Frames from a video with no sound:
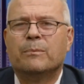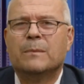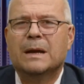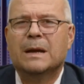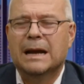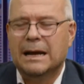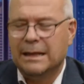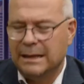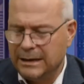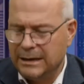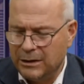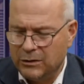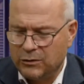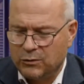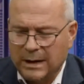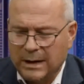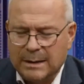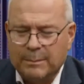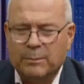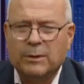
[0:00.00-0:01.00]
And then you'd
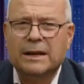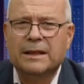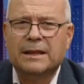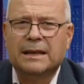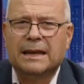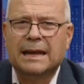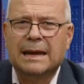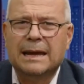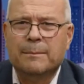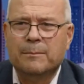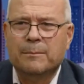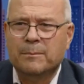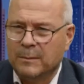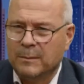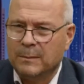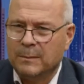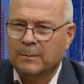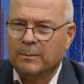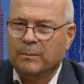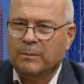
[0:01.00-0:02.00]
try to play the game,
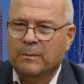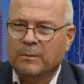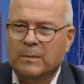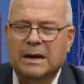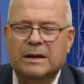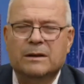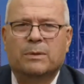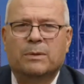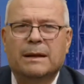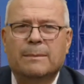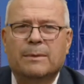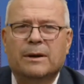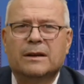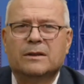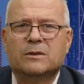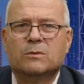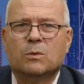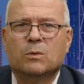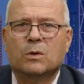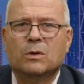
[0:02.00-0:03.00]
and you play by
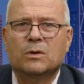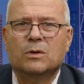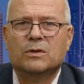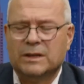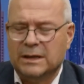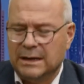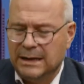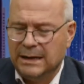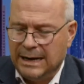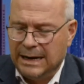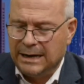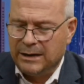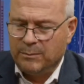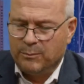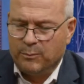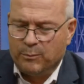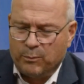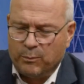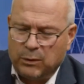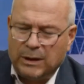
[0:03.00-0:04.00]
his rules, and you
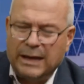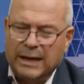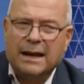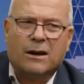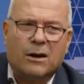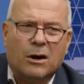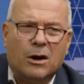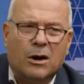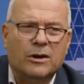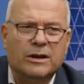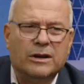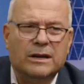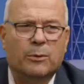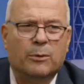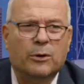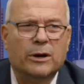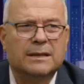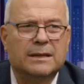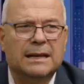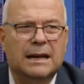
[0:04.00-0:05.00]
play a card and you
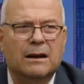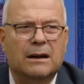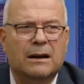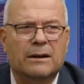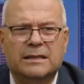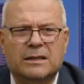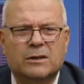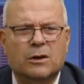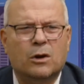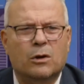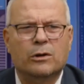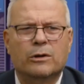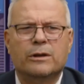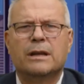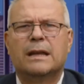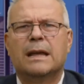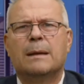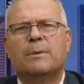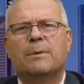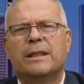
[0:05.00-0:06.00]
put it down. He says, oh, no,
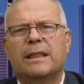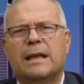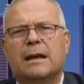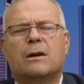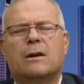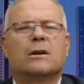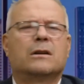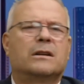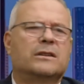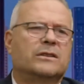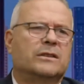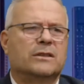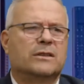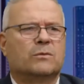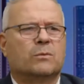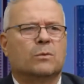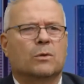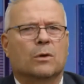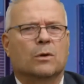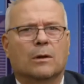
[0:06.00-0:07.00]
you can't play that card because of
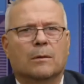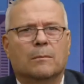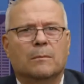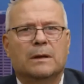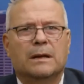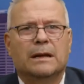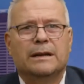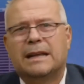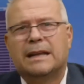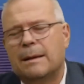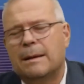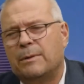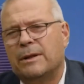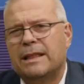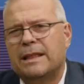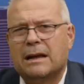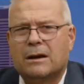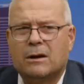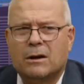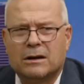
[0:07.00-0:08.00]
this rule. And you can't play
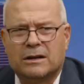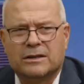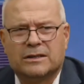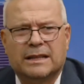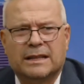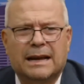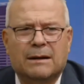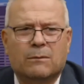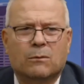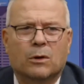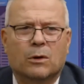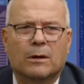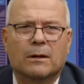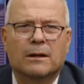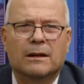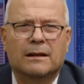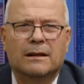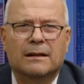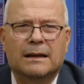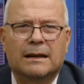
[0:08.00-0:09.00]
that card because of that rule.
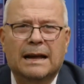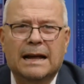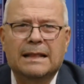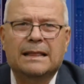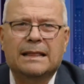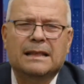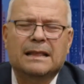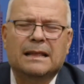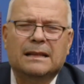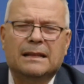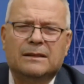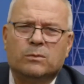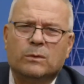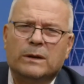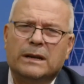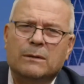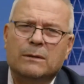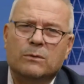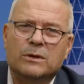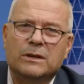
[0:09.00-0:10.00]
And that's what
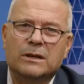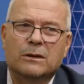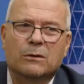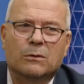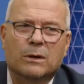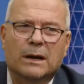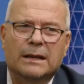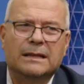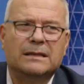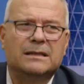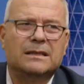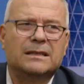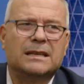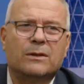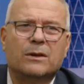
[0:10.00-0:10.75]
he would do. And this is how the